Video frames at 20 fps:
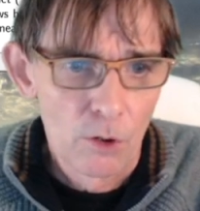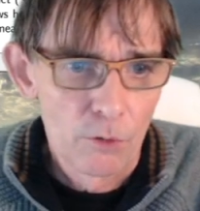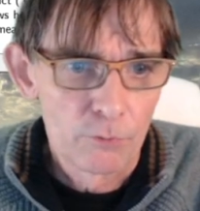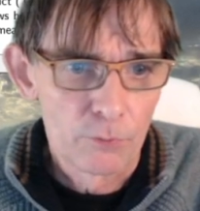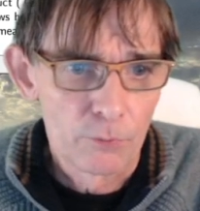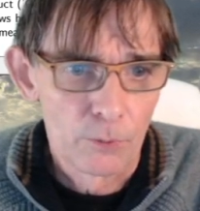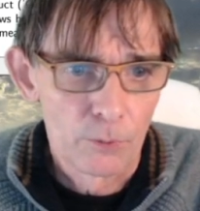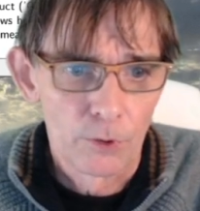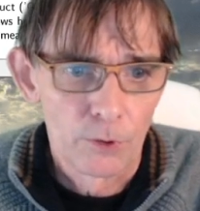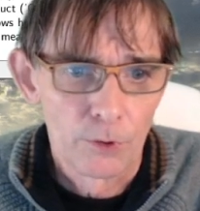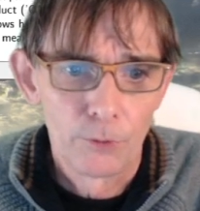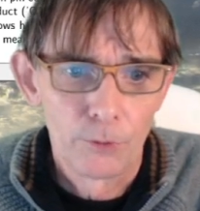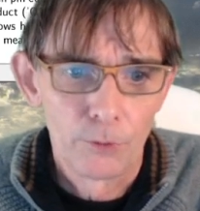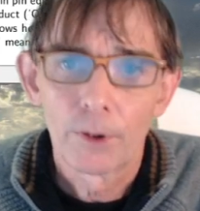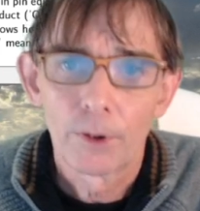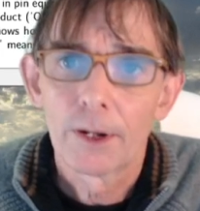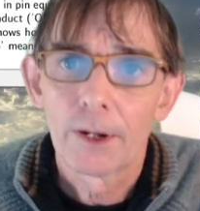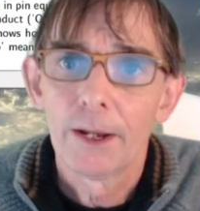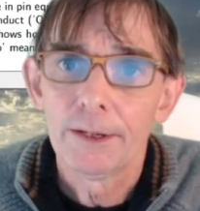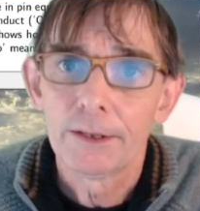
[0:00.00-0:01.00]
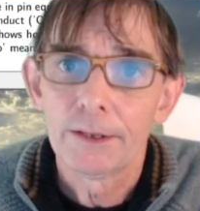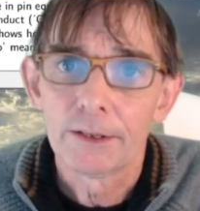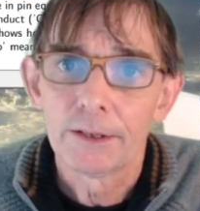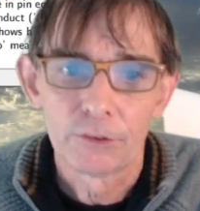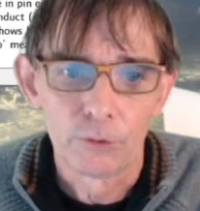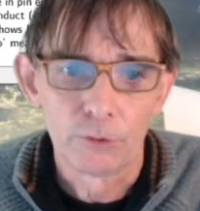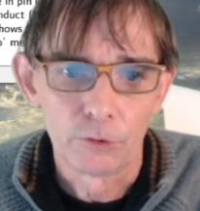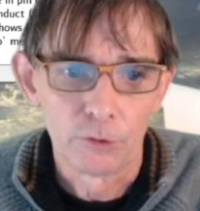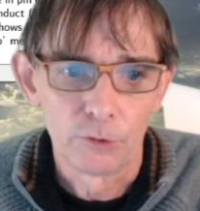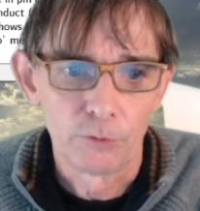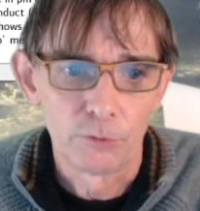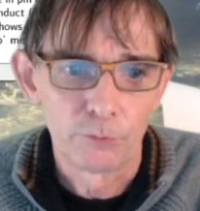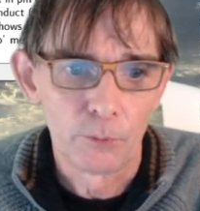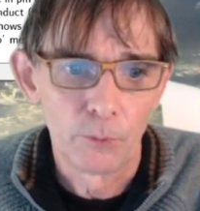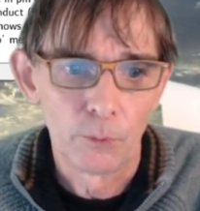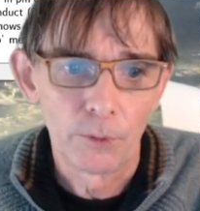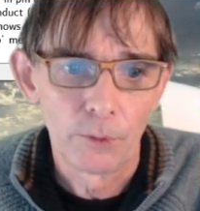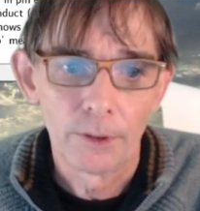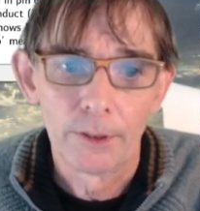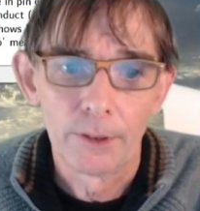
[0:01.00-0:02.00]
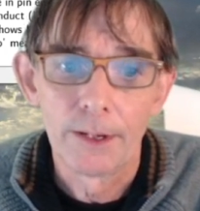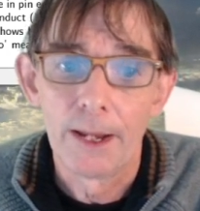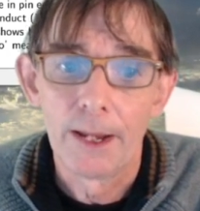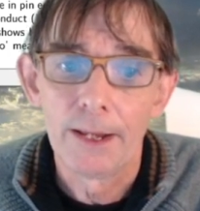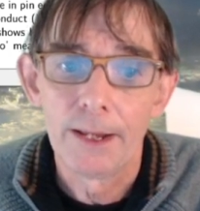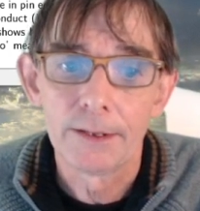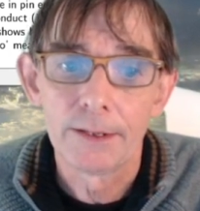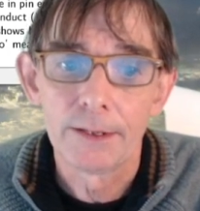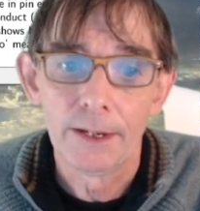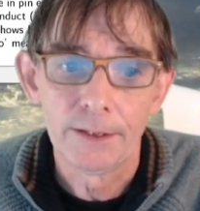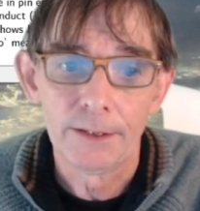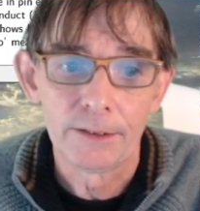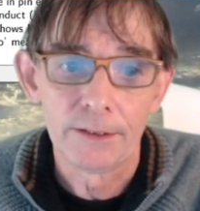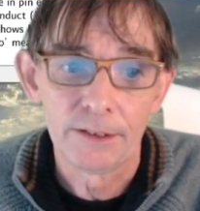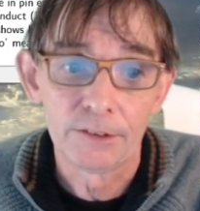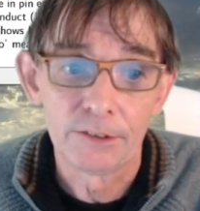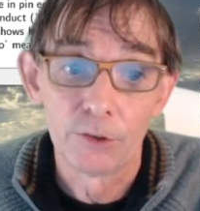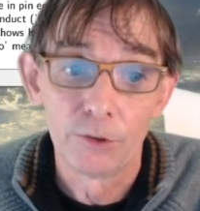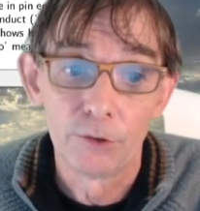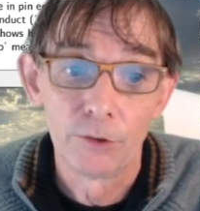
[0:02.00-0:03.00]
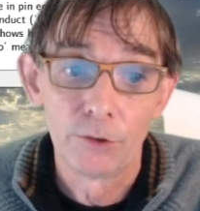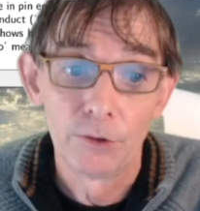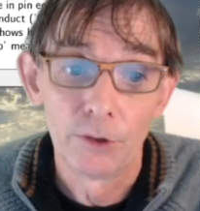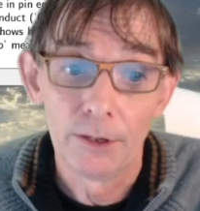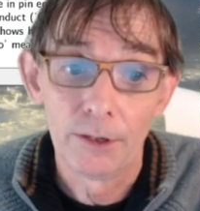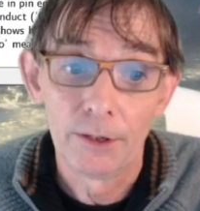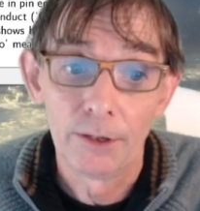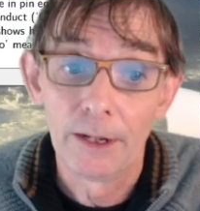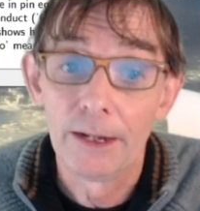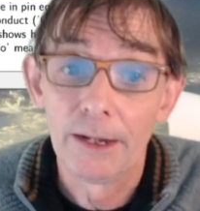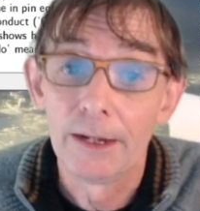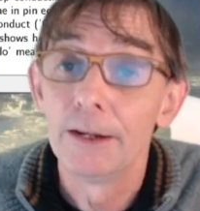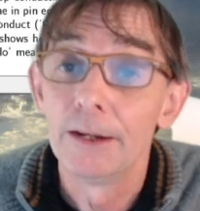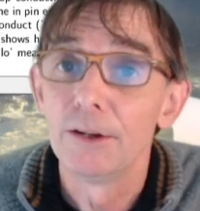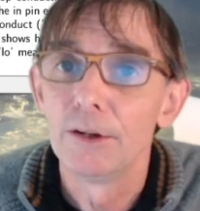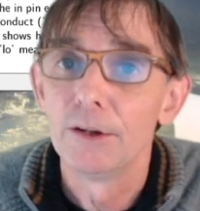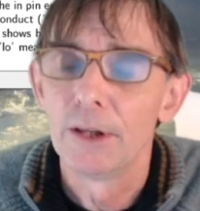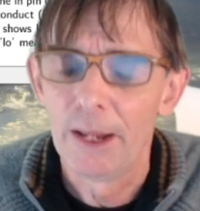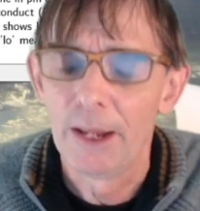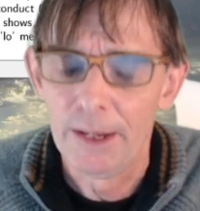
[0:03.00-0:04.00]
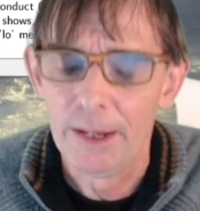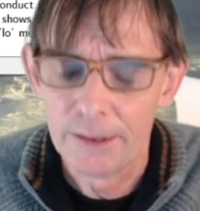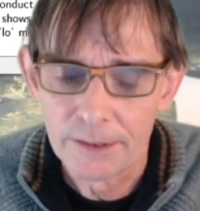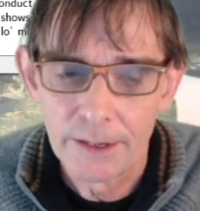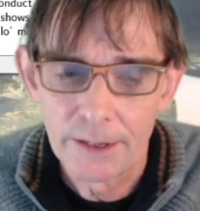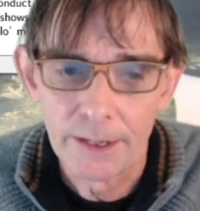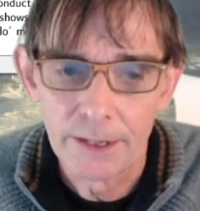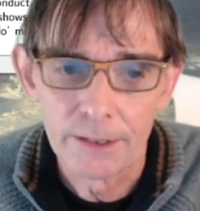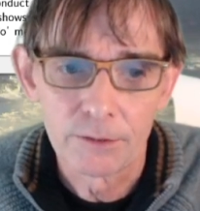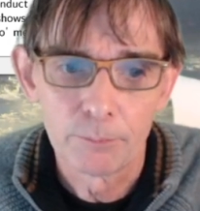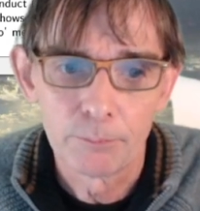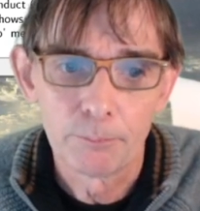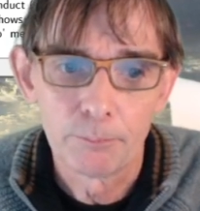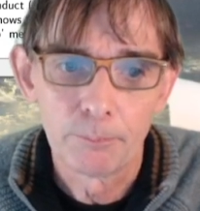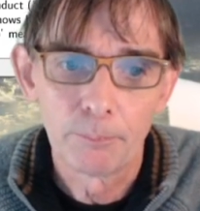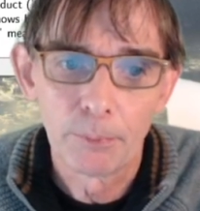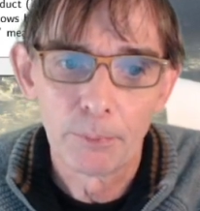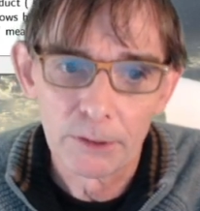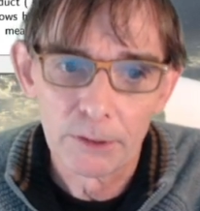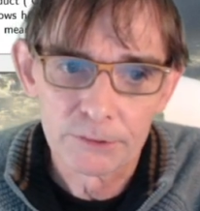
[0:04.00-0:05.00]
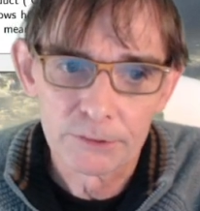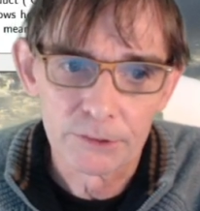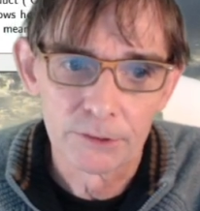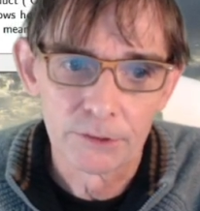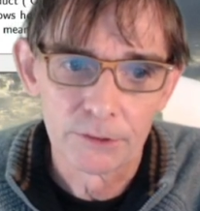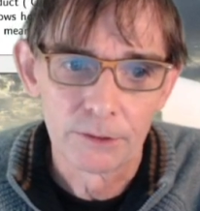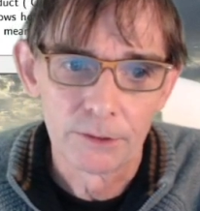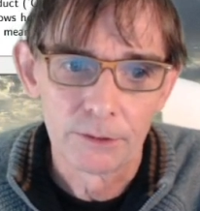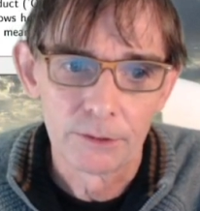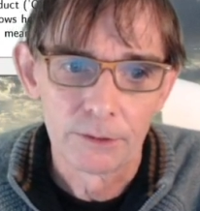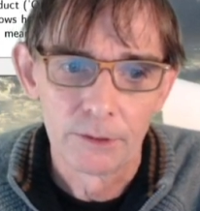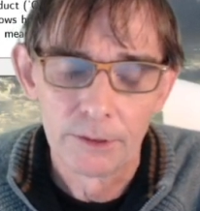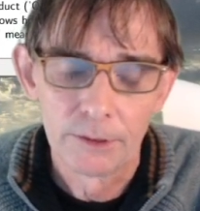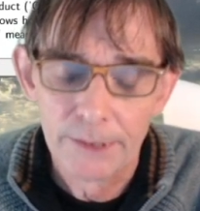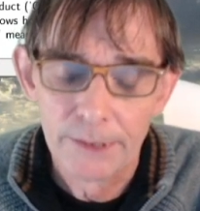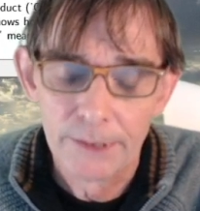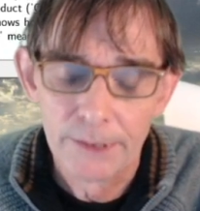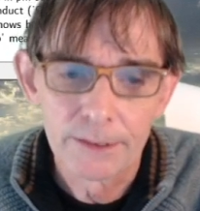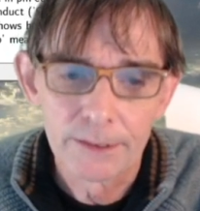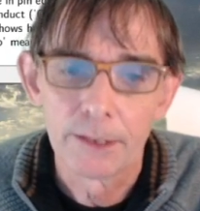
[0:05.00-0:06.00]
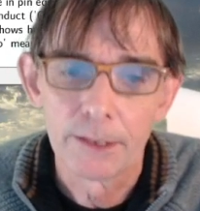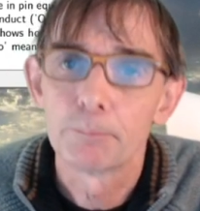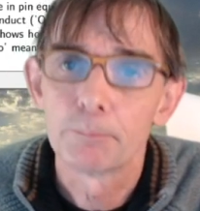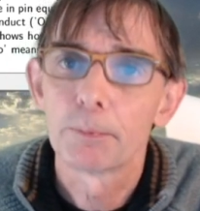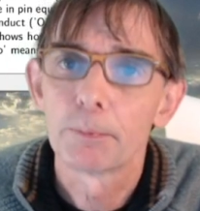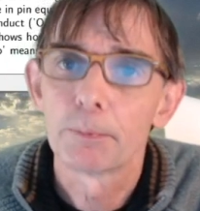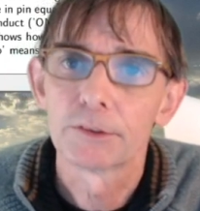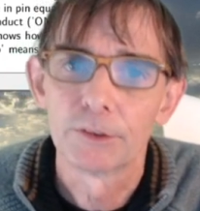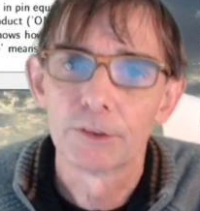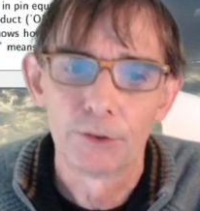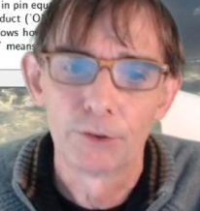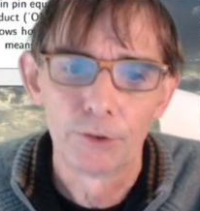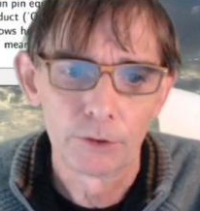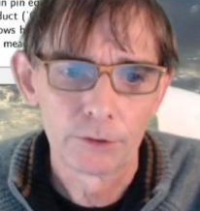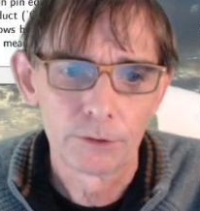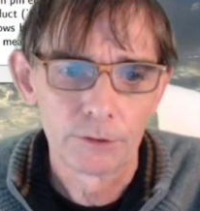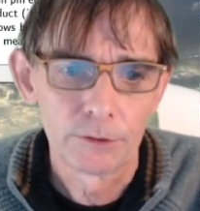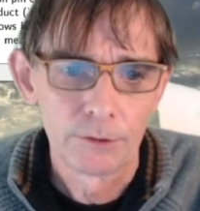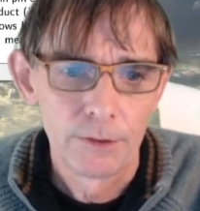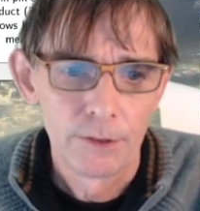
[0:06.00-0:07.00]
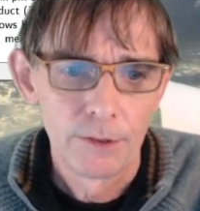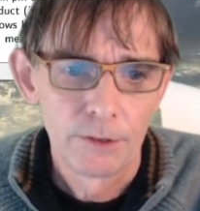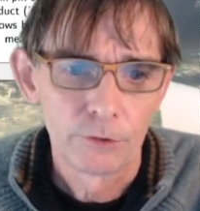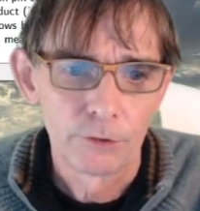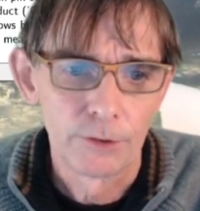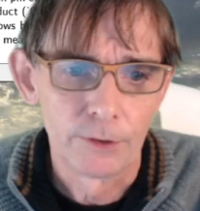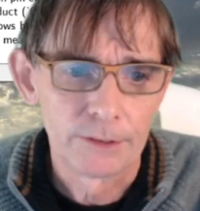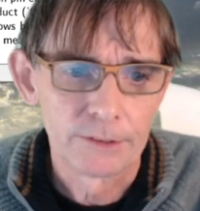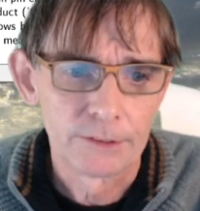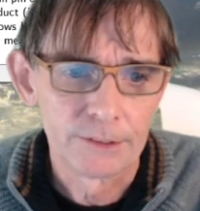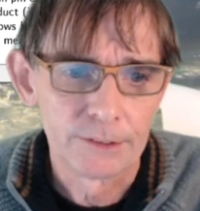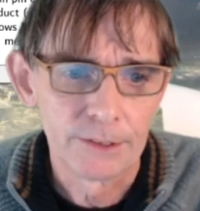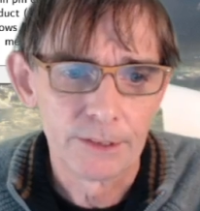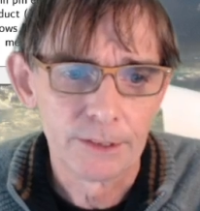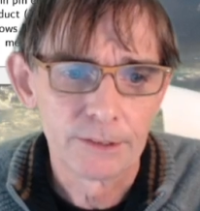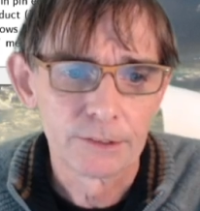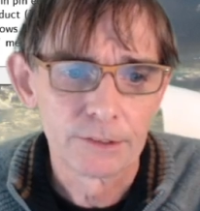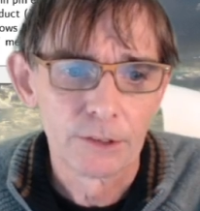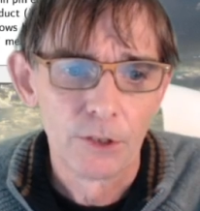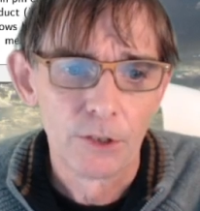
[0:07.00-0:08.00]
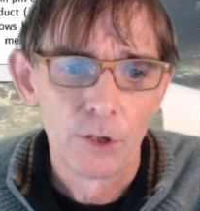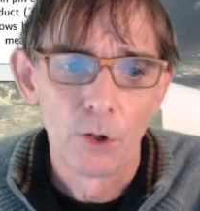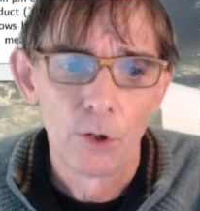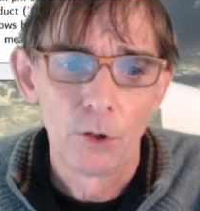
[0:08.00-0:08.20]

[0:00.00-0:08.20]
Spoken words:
for a NOR gate is also 4, an AND gate is an AND gate plus a NAND gate plus a NOT, so that's 6.